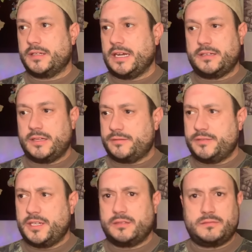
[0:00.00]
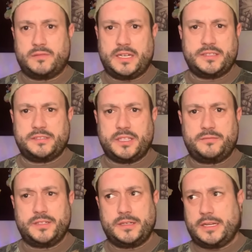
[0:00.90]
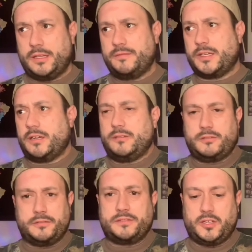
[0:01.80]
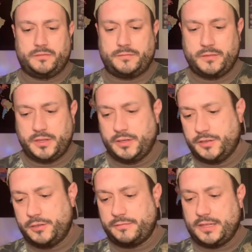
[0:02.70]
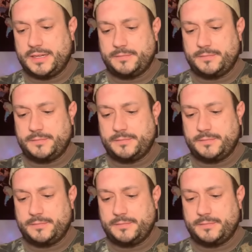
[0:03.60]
I don't know. I just love it. I love the colors of your flag.